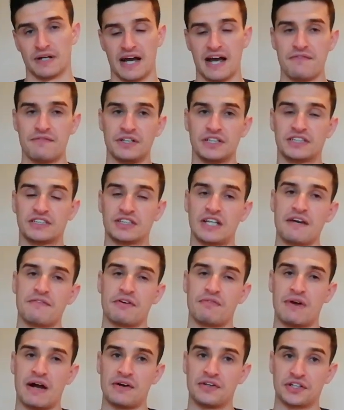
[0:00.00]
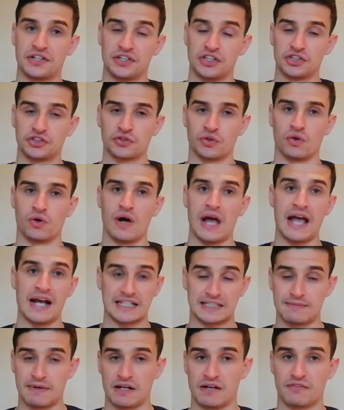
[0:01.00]
where every round you're going to draw
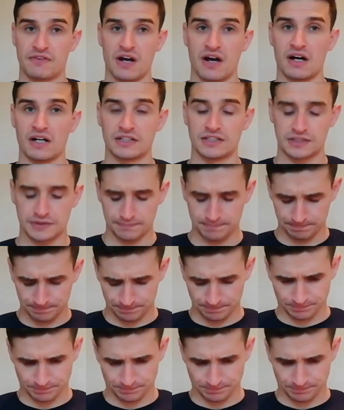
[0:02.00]
X amount of cards,